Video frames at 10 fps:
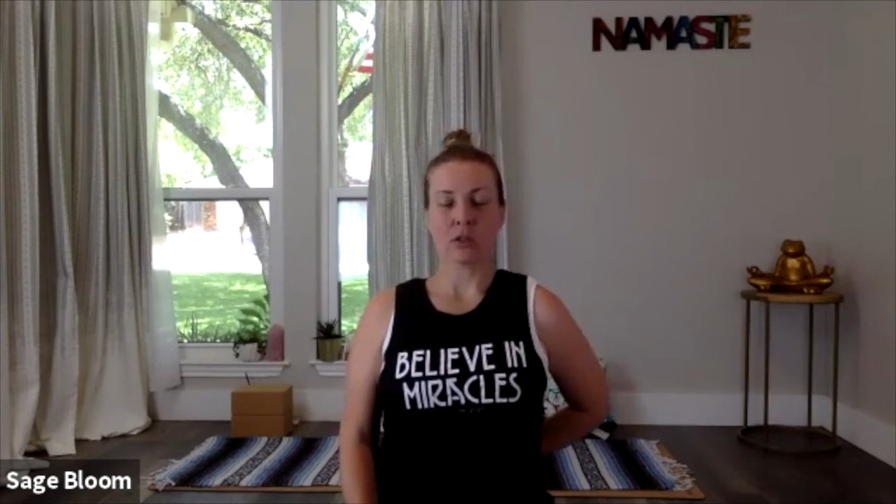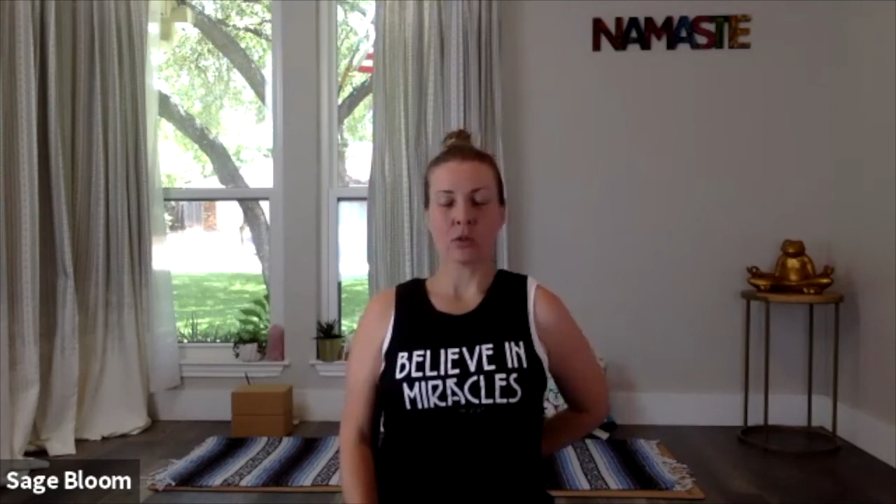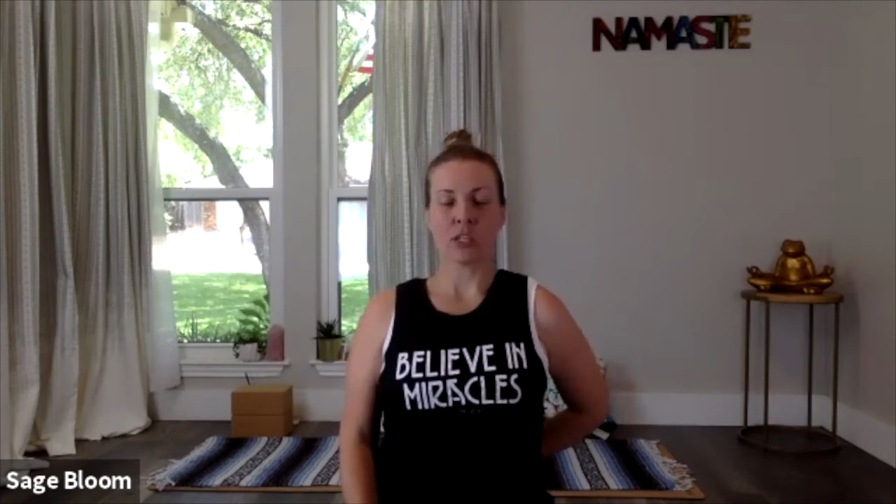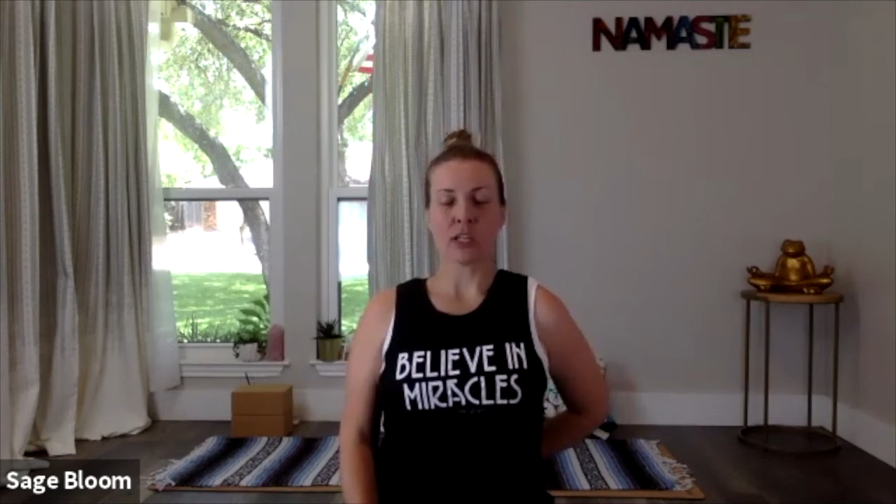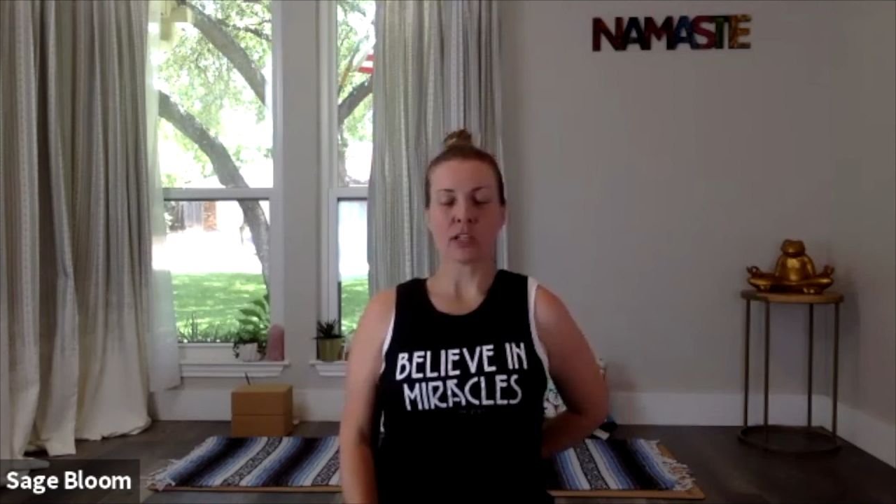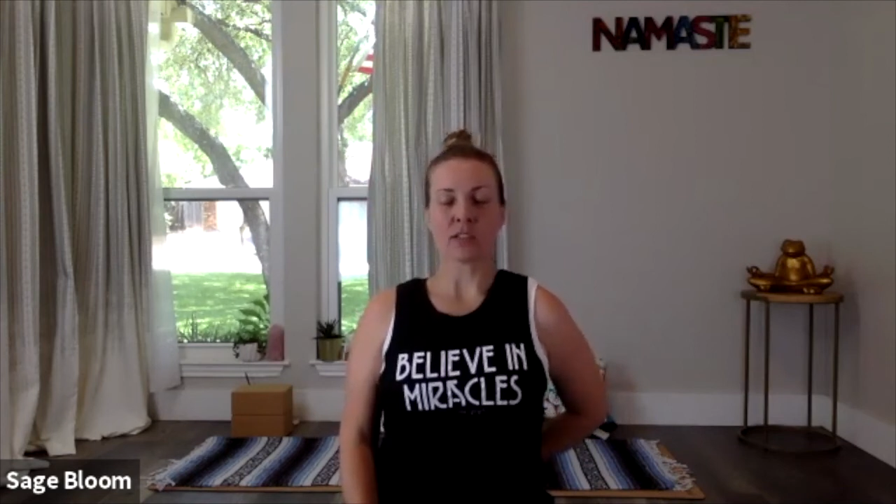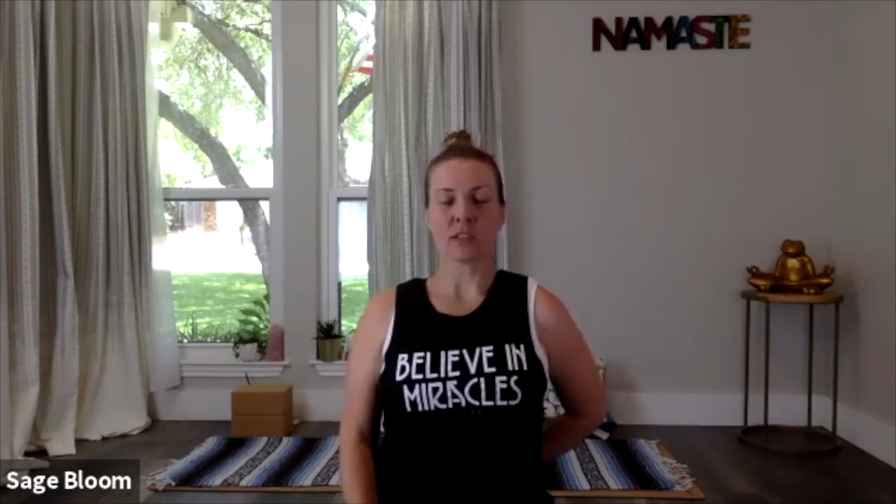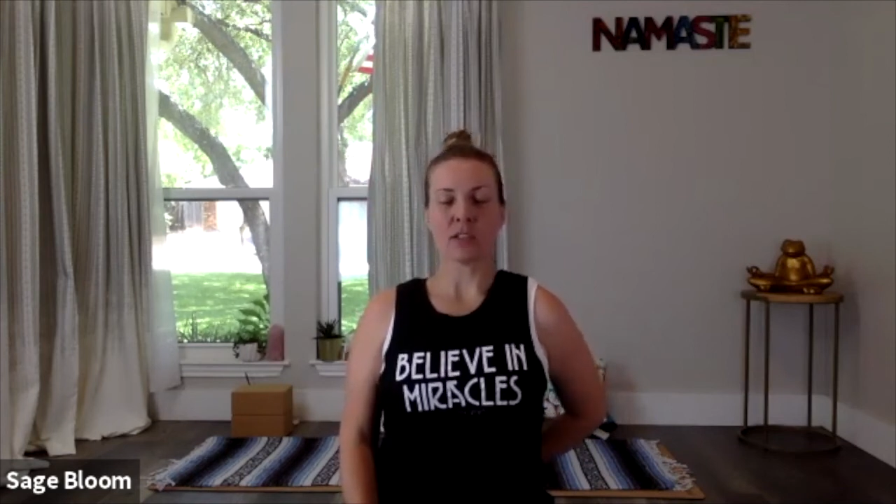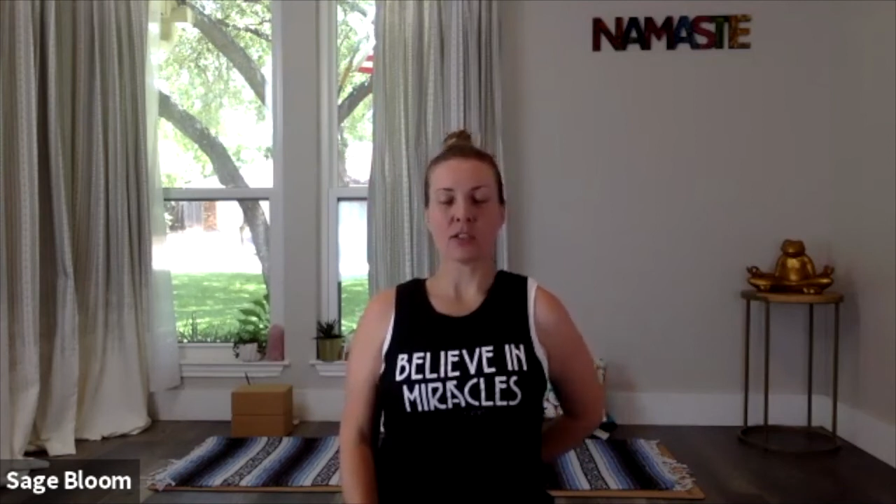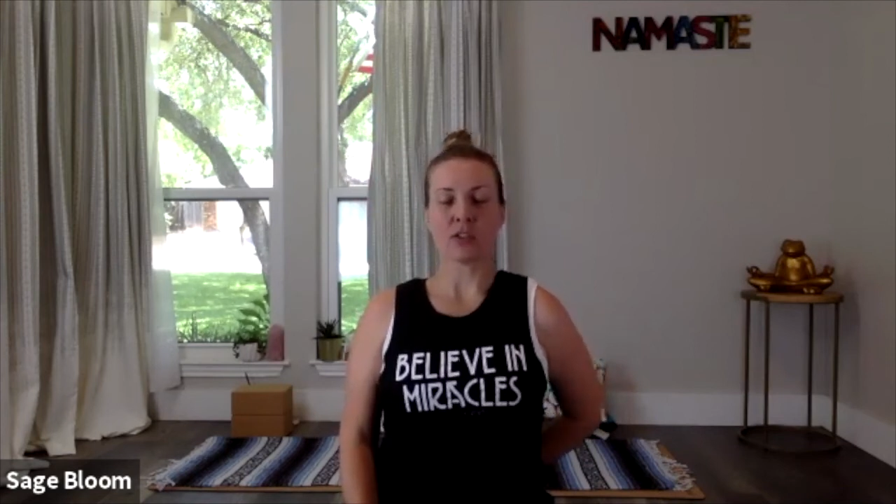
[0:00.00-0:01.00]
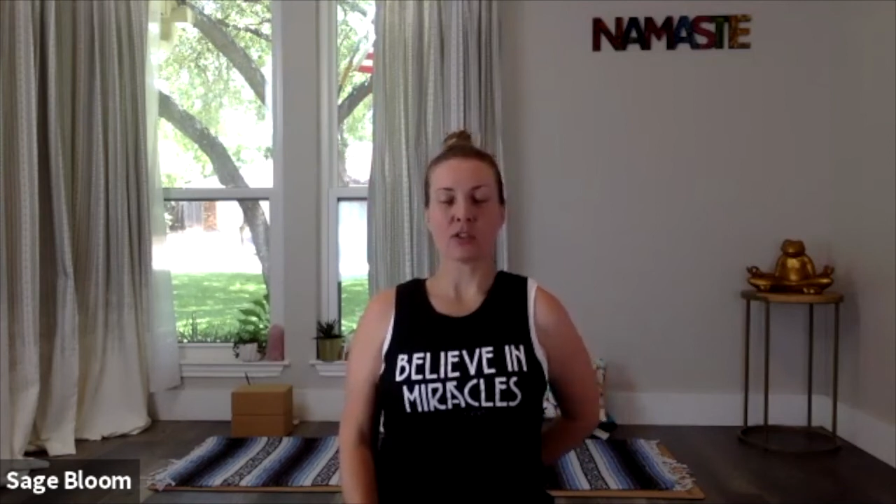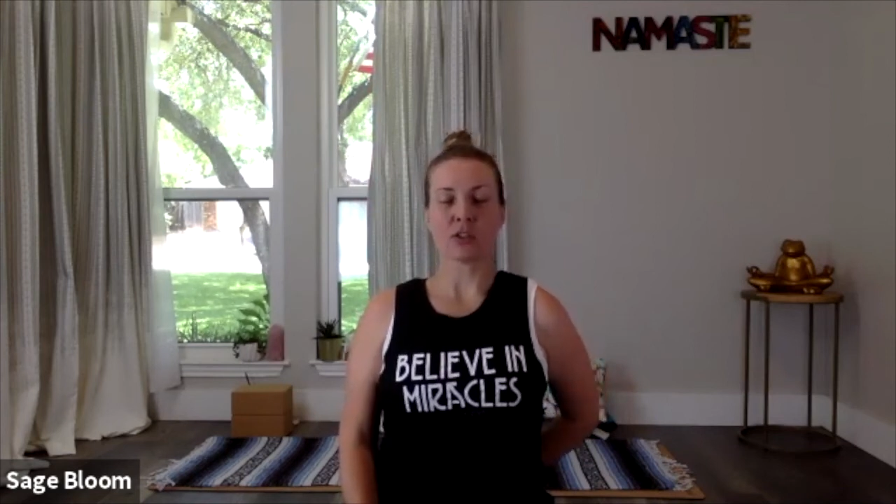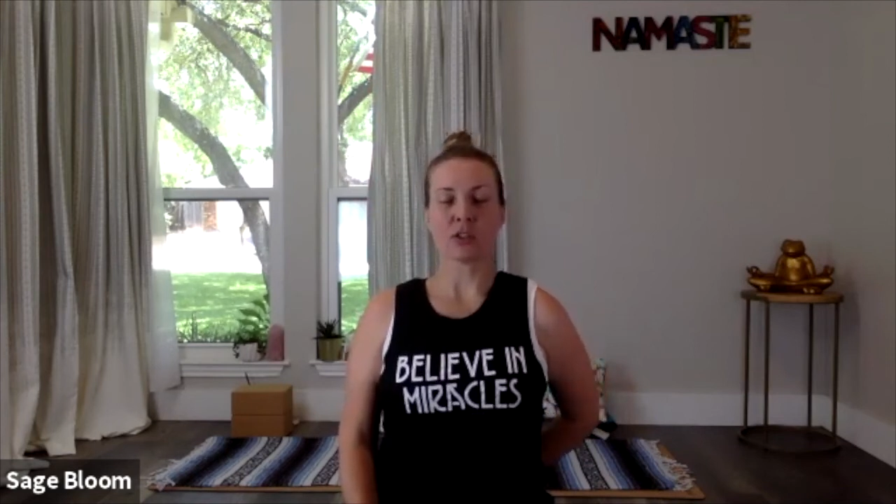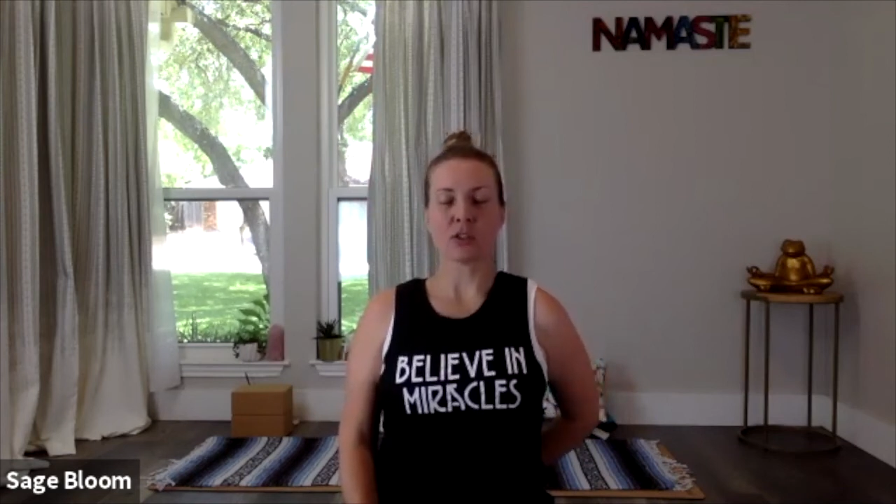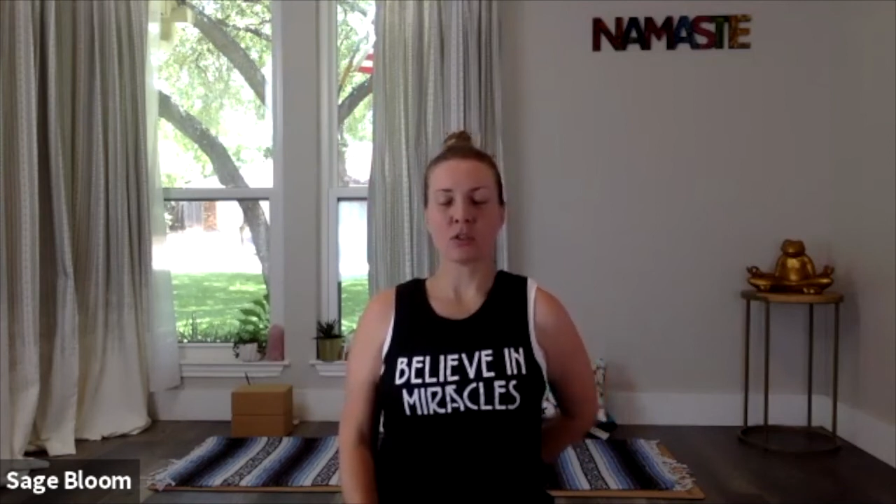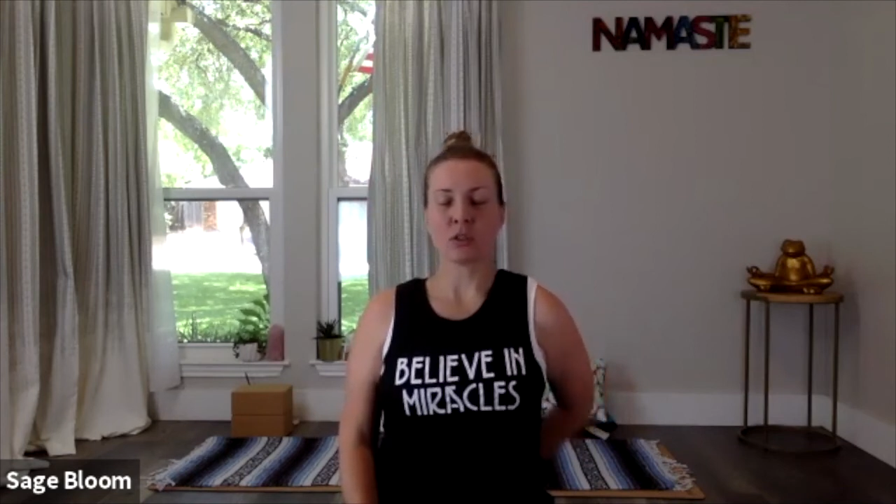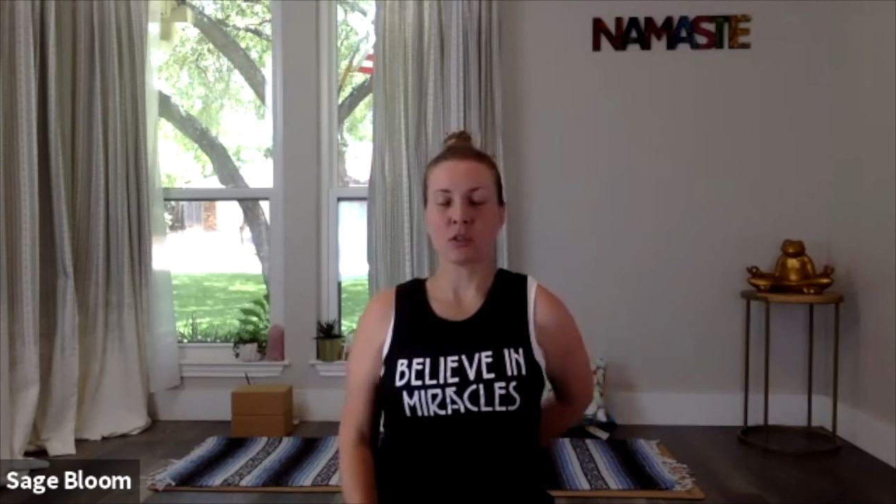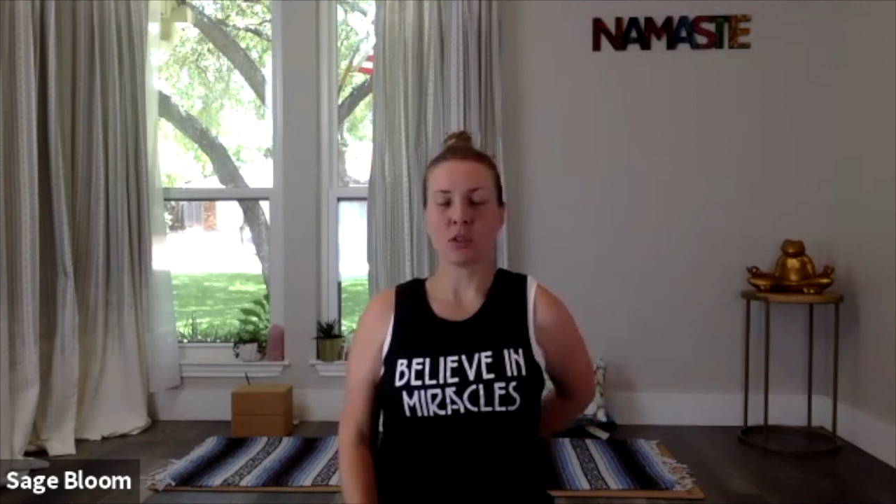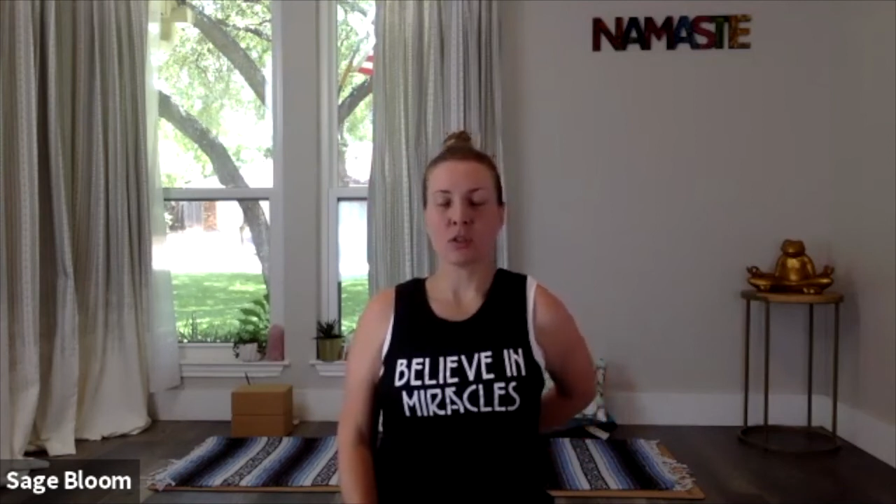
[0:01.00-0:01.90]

relaxation,